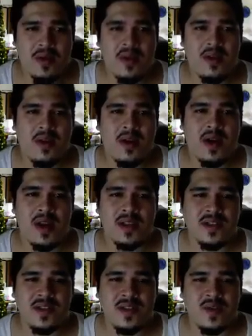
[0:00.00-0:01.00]
Alright,
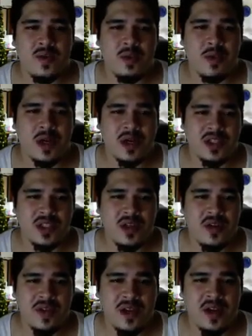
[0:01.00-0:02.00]
so we'll put our stove
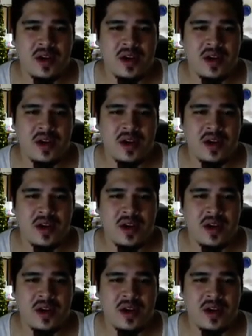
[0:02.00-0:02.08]
here.